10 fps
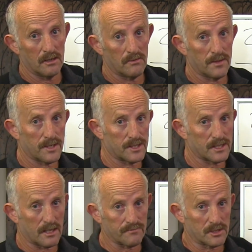with this
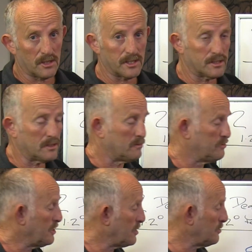trying to
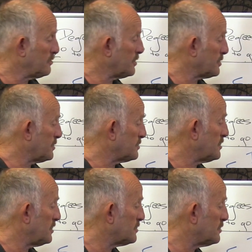get
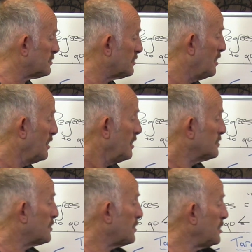consensus,
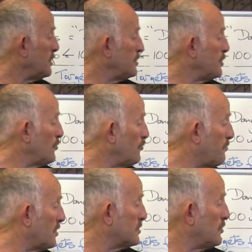is that the EU
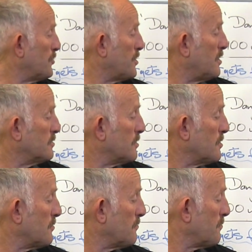by
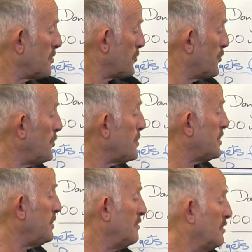
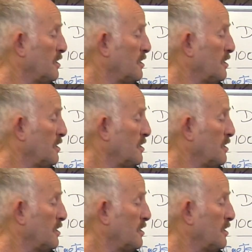2030